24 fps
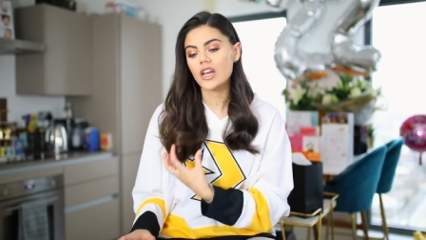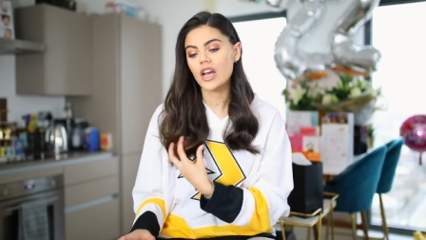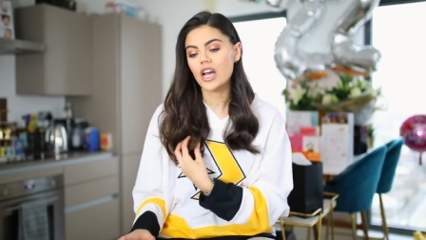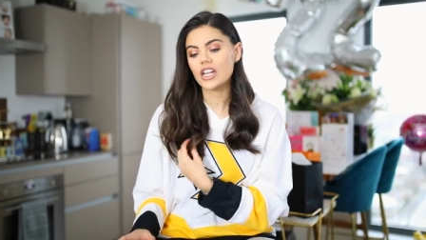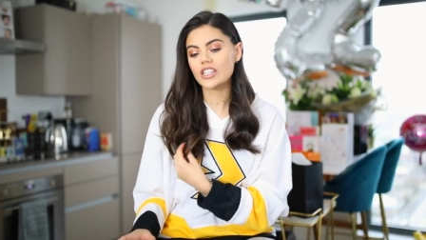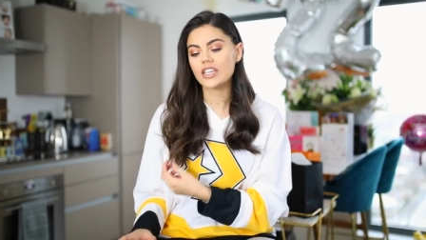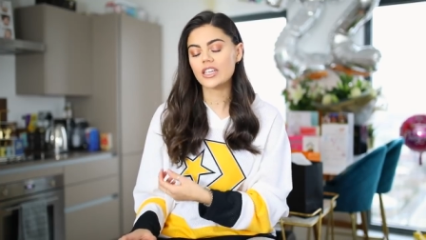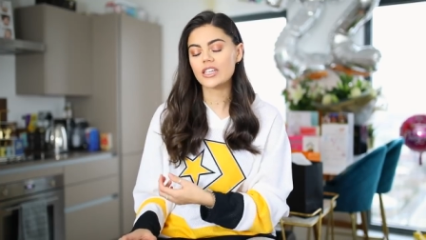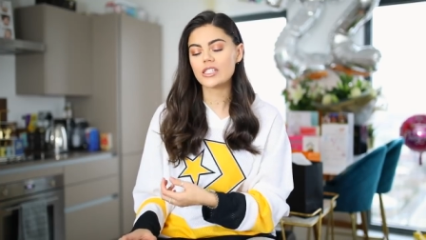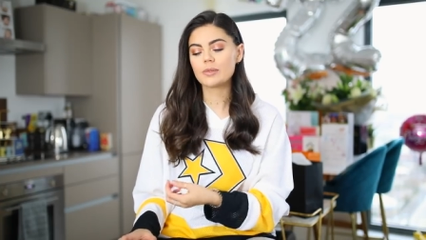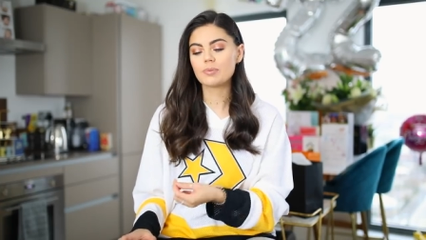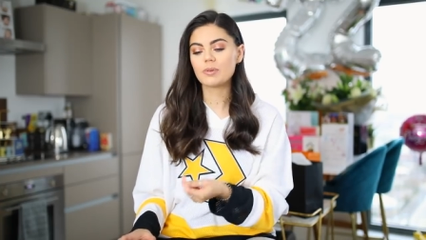I
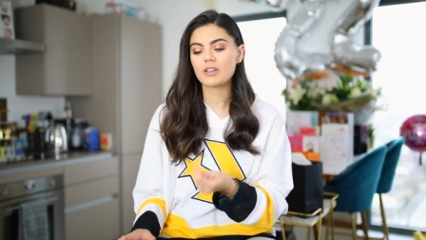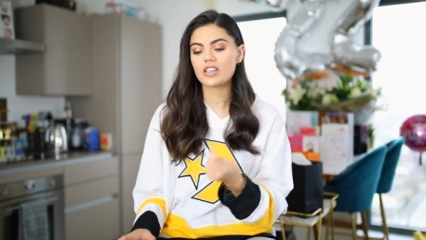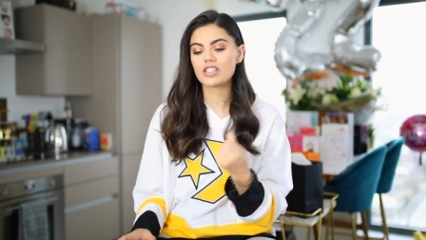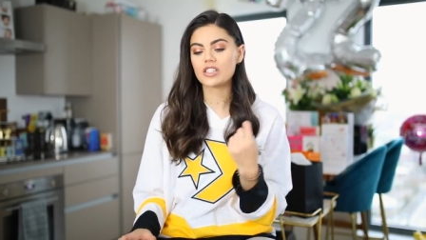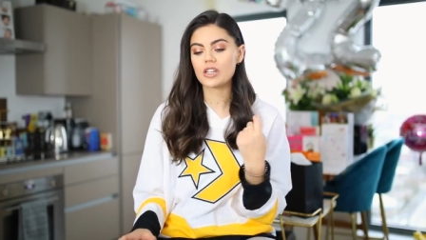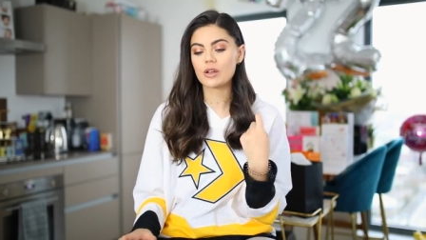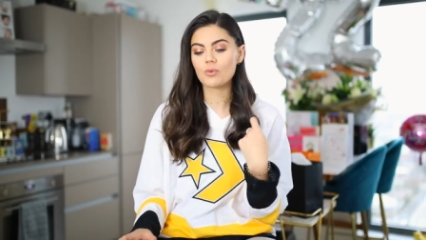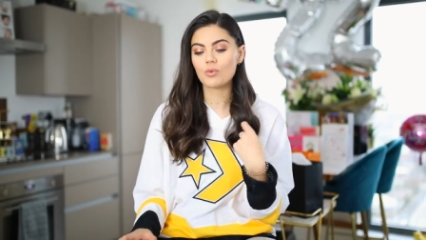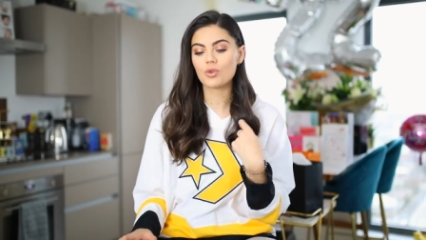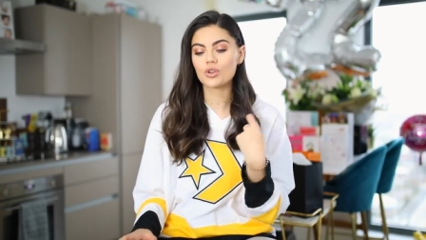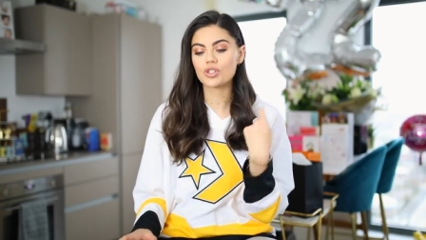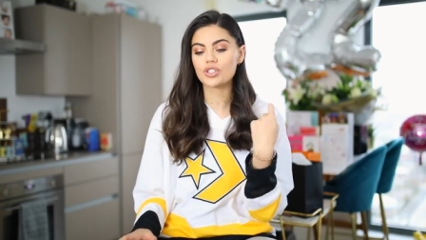think it's because
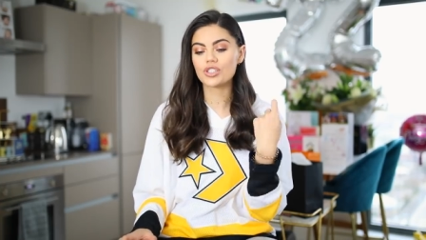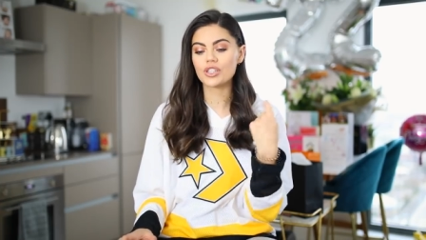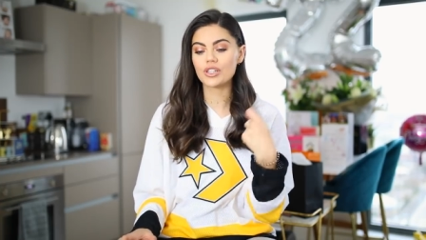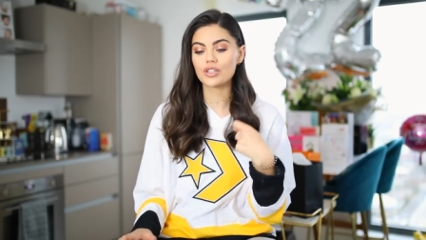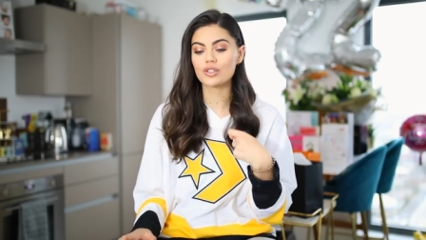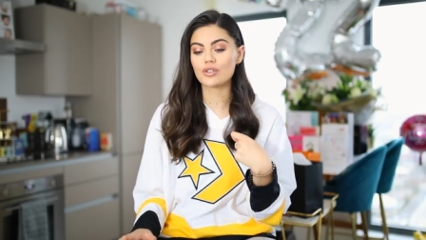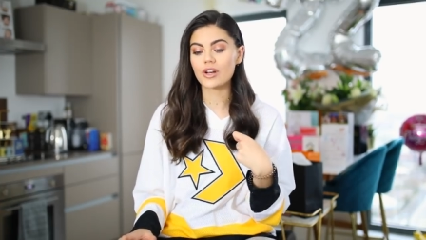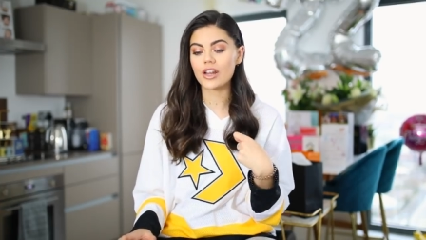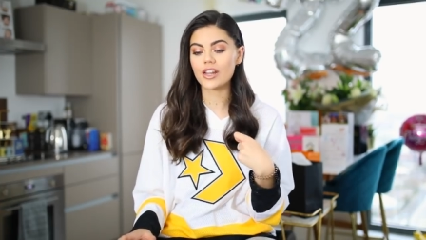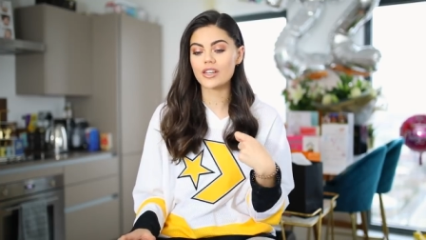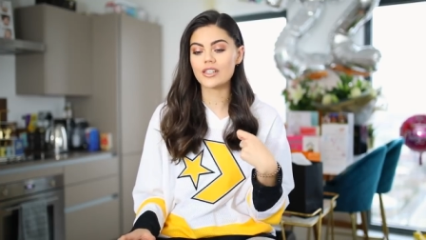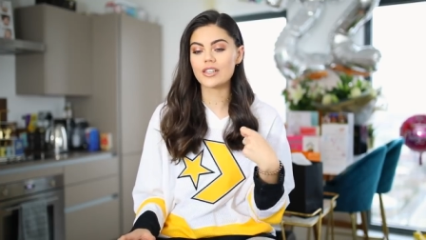I washed it,
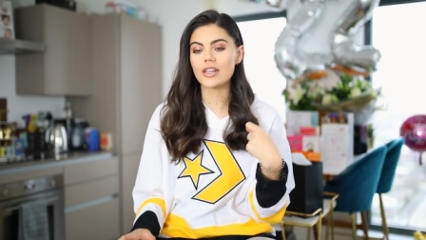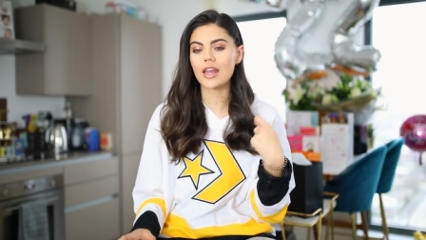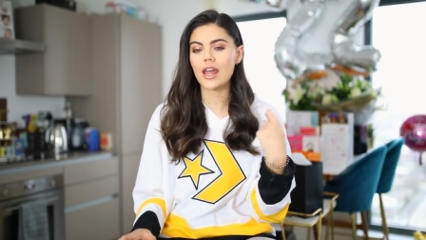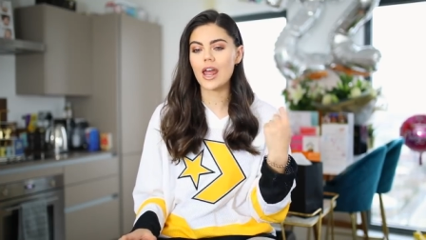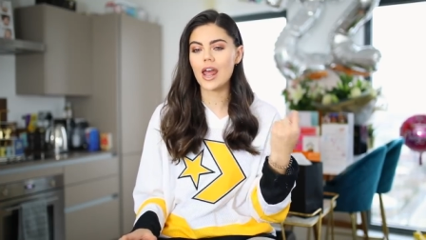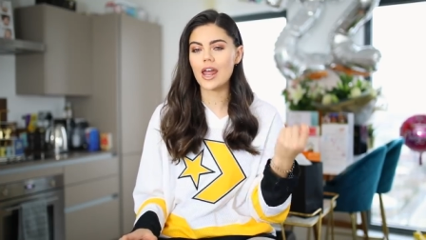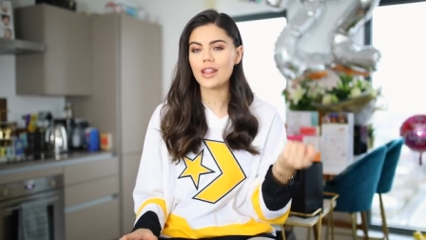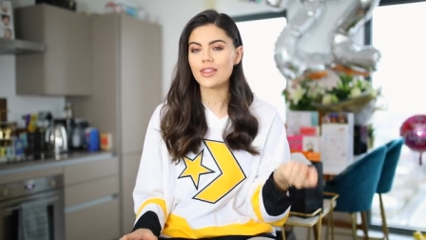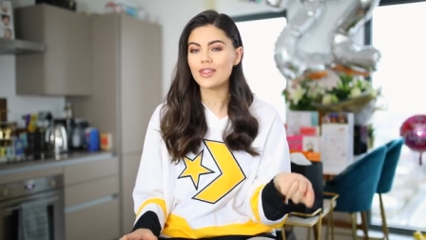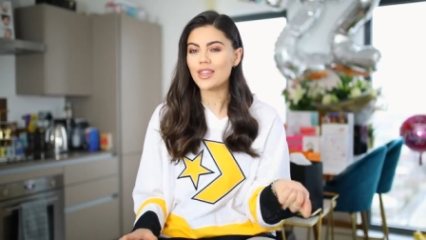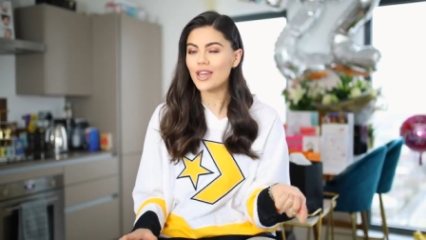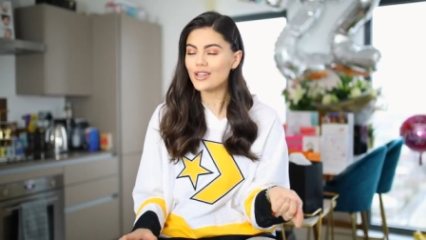straightened it,
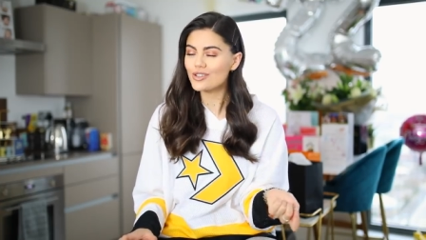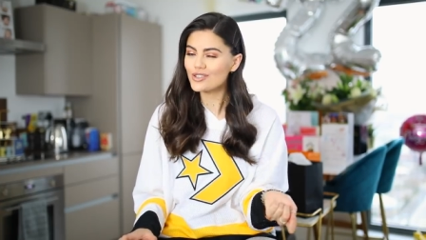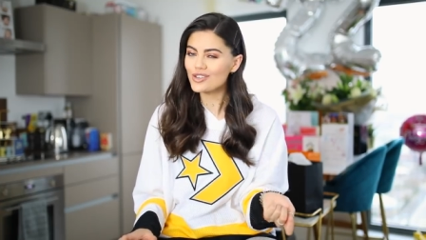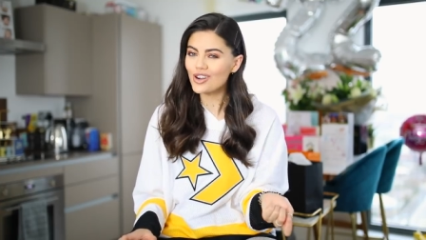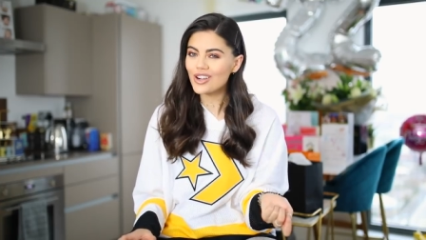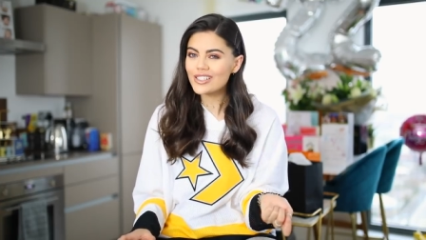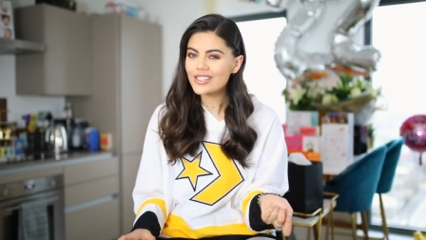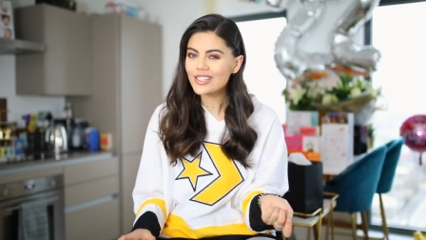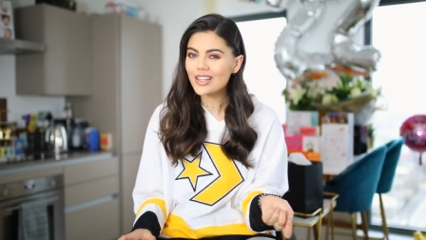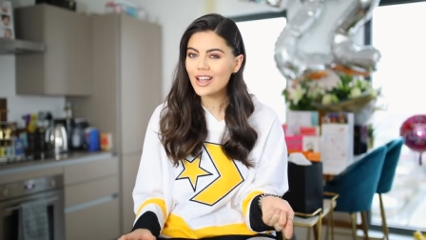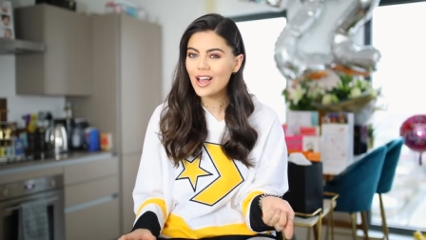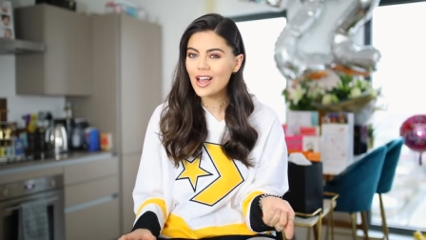and then
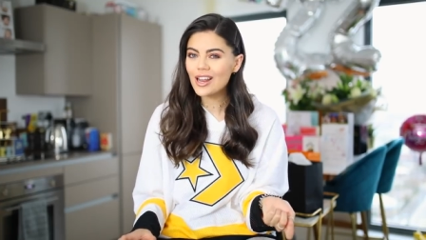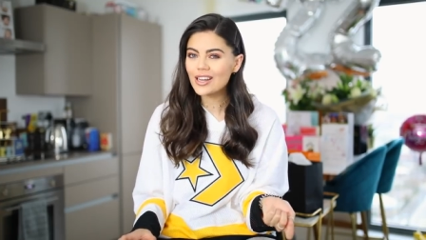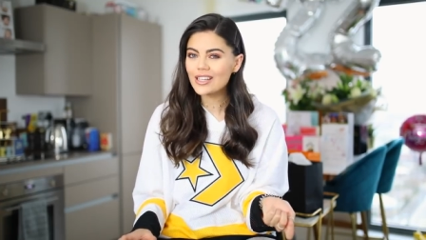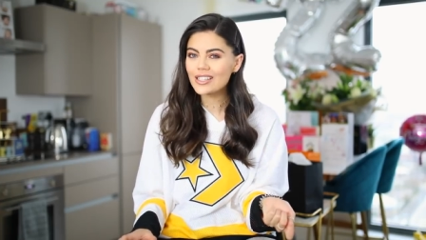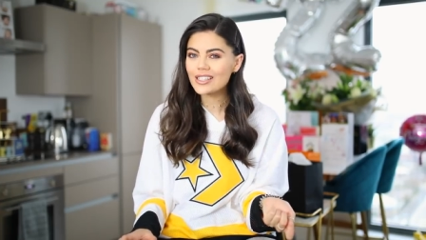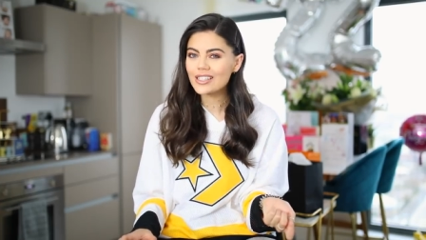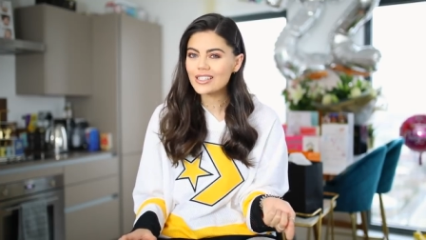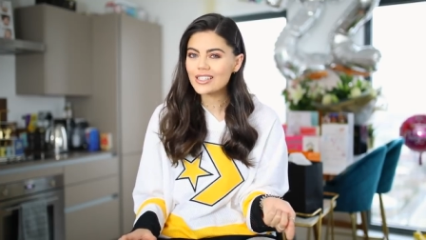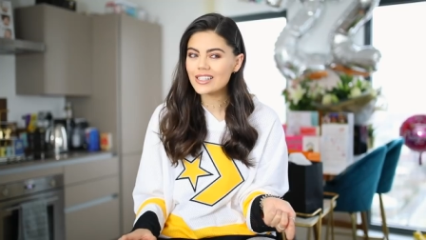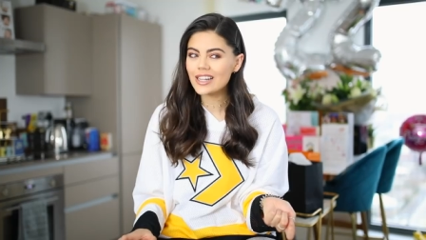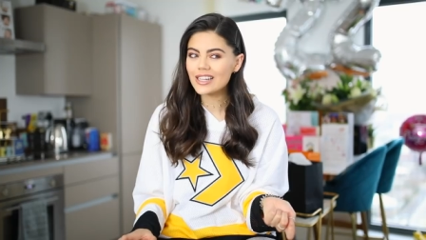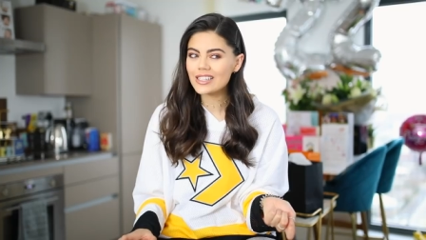tried to curl it
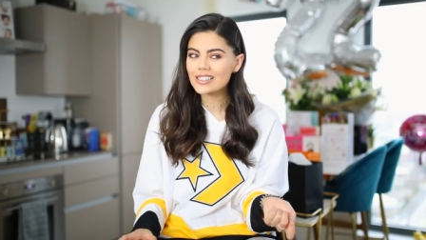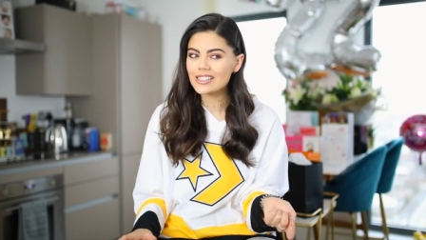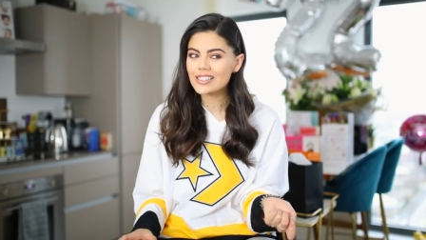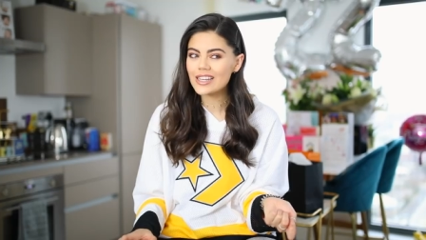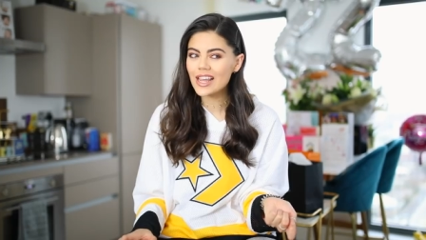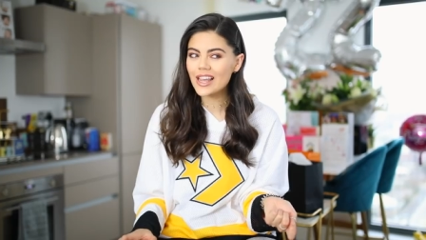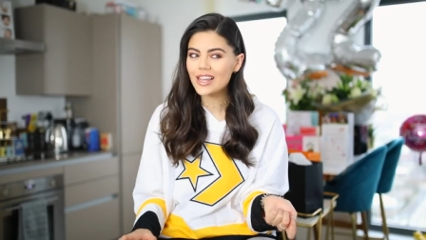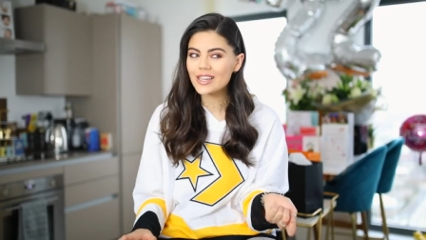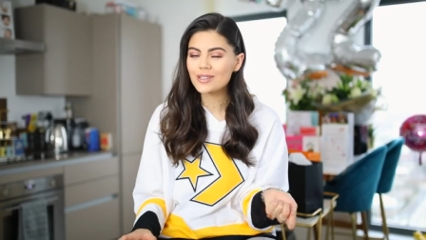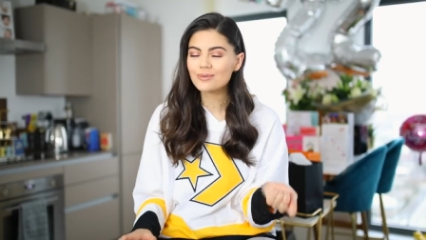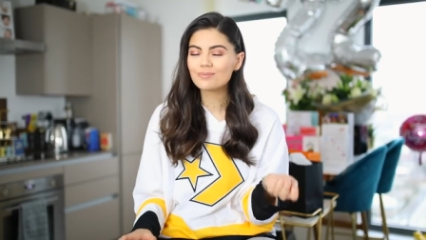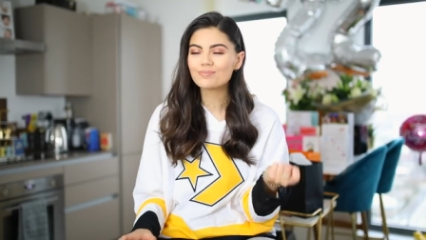the next day.